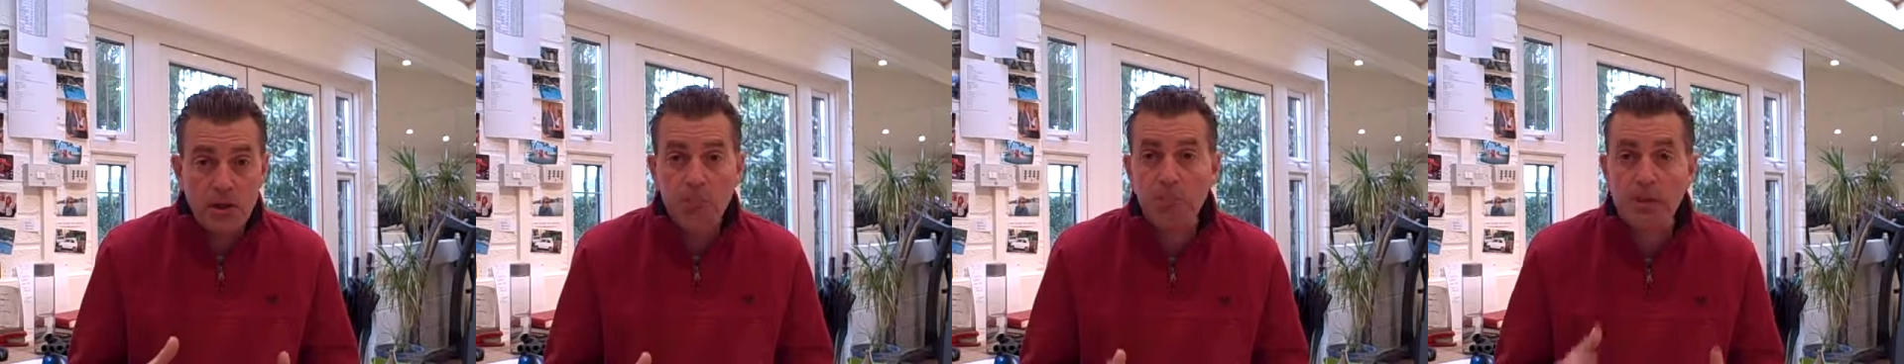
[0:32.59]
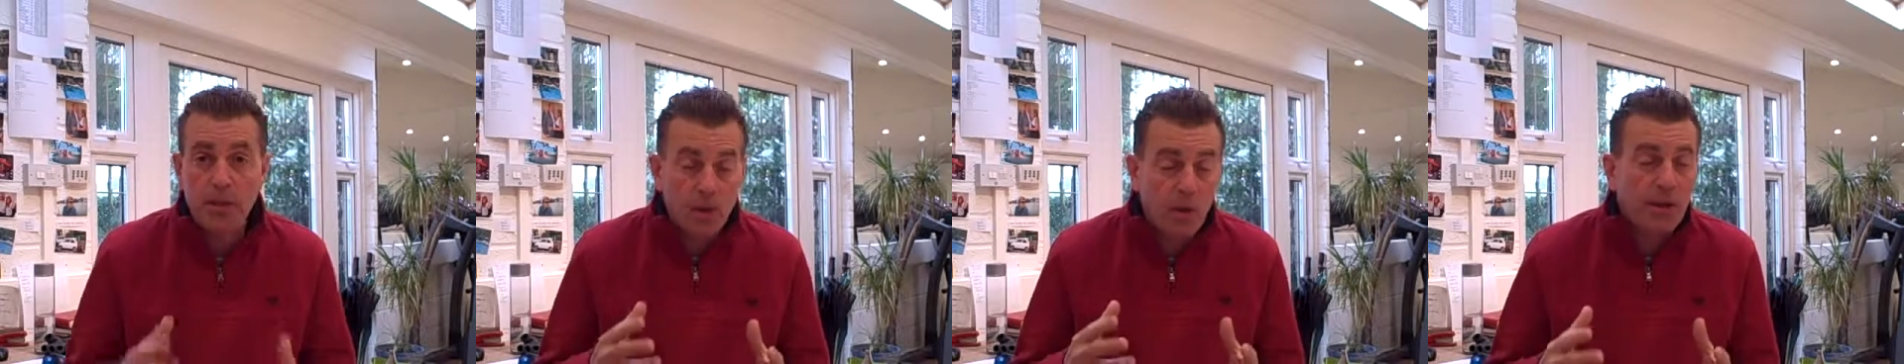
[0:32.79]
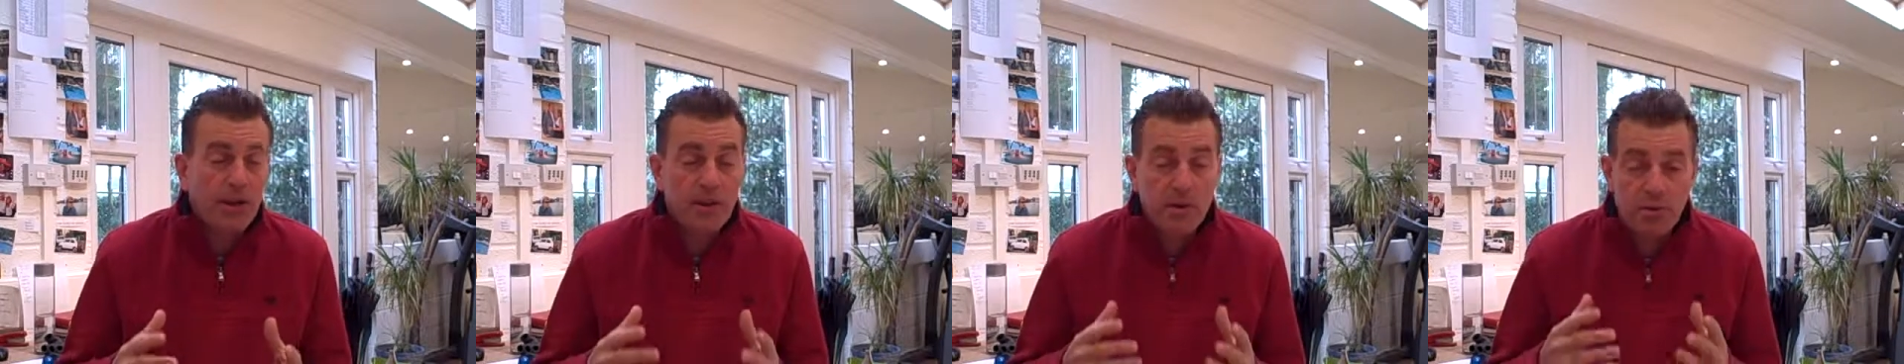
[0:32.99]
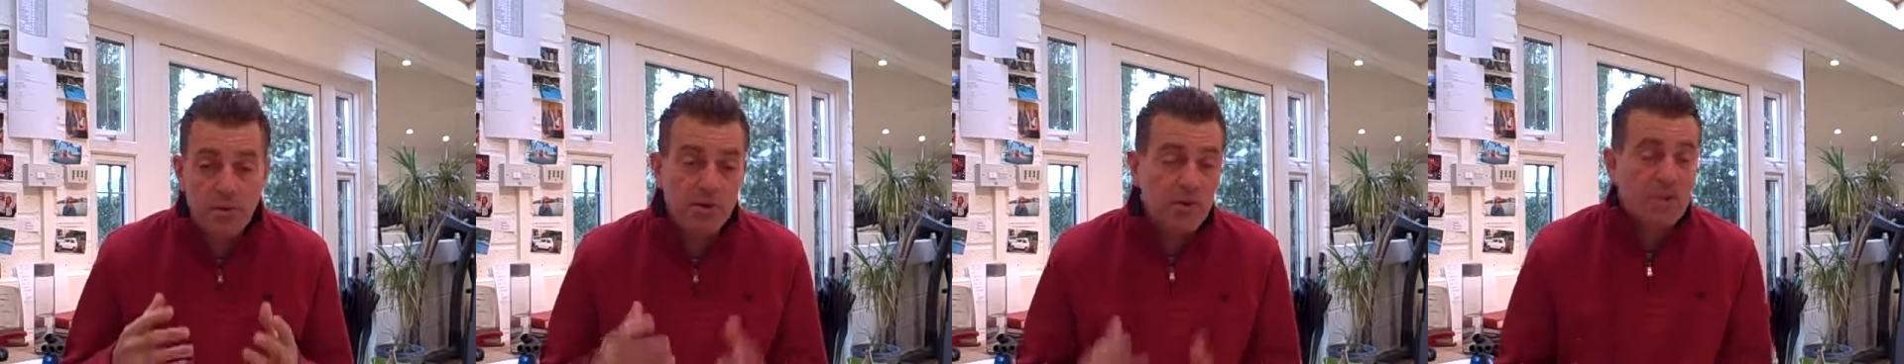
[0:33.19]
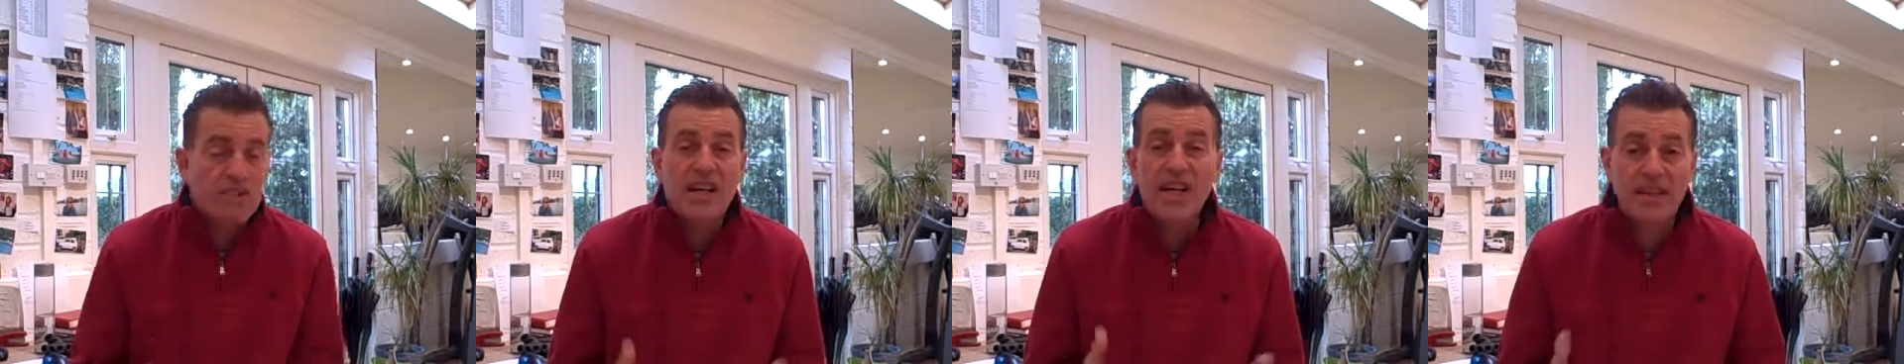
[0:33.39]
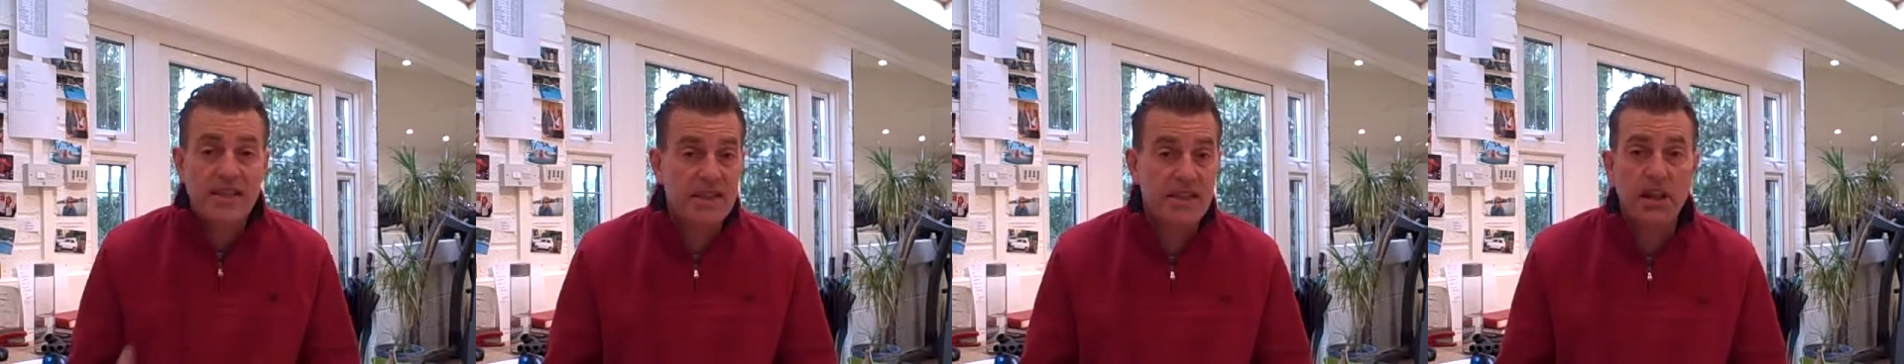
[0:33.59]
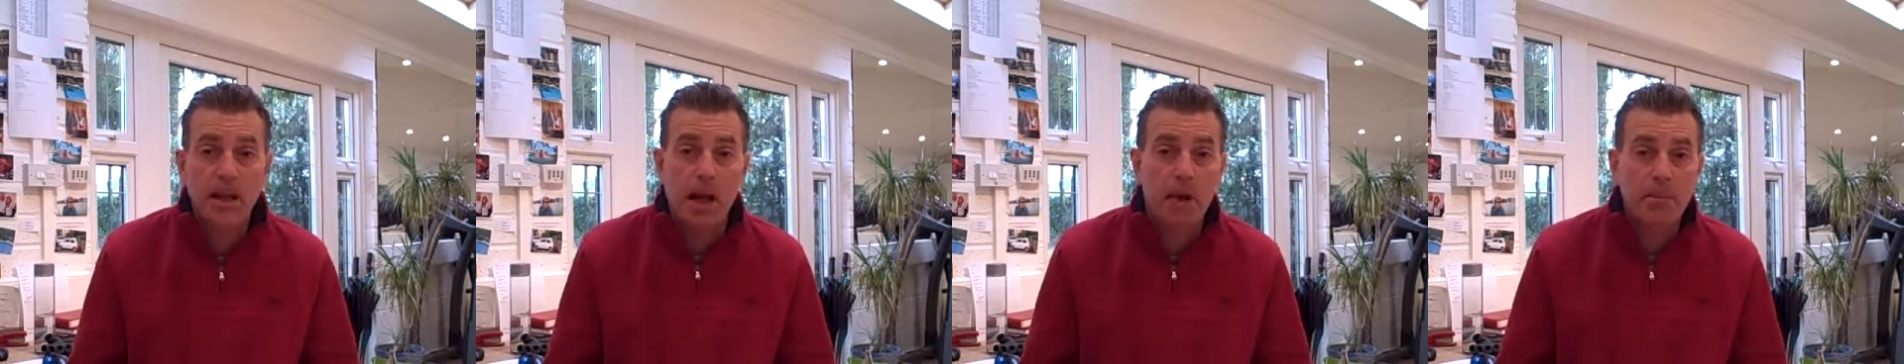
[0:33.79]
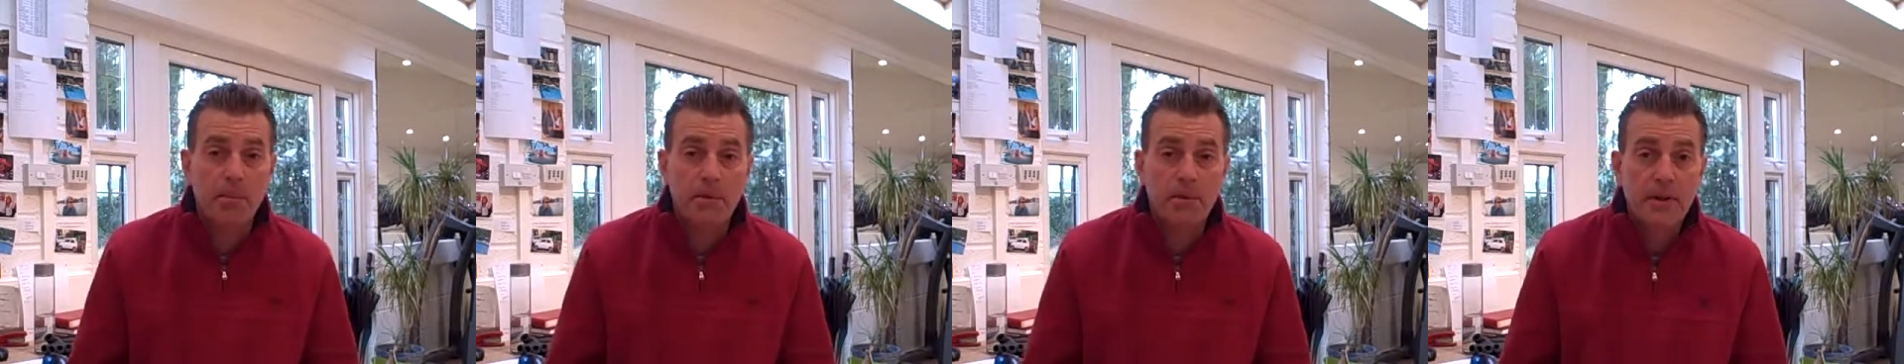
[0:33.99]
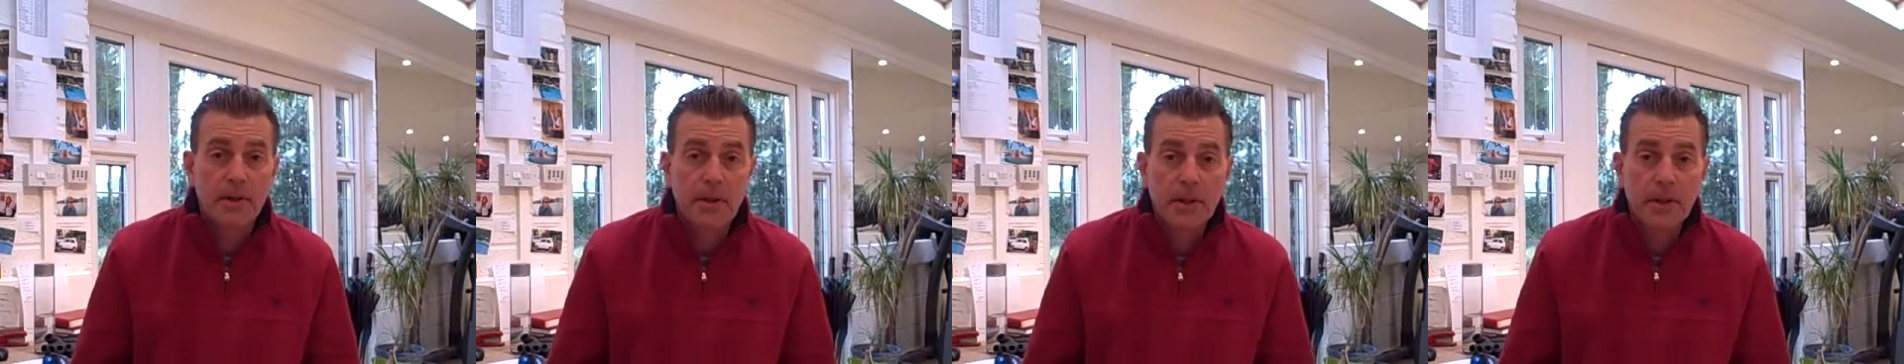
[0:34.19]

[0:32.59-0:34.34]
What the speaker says: you'd be the one that would set it up.